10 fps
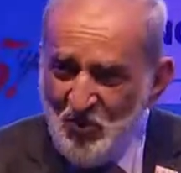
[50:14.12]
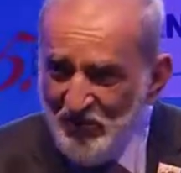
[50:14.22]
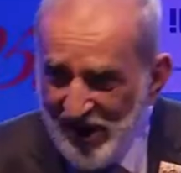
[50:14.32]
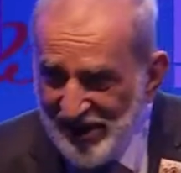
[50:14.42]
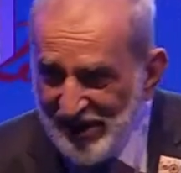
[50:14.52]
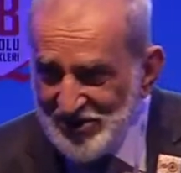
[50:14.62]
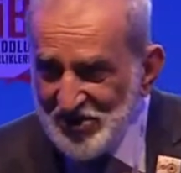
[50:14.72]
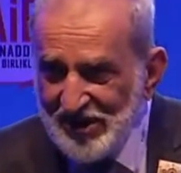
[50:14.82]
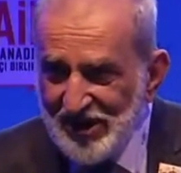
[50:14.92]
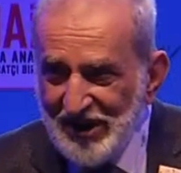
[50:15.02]
no
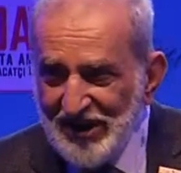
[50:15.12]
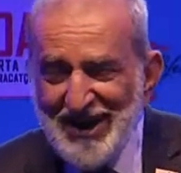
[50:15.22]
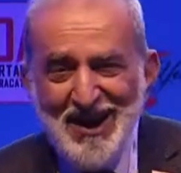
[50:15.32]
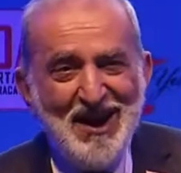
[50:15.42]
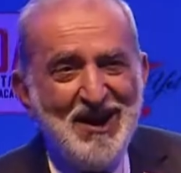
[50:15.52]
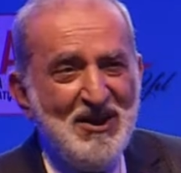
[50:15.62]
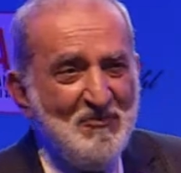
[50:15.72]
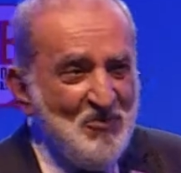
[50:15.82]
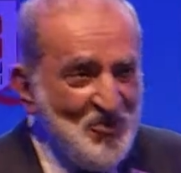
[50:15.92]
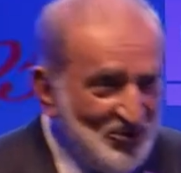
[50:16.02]
financial guy. I am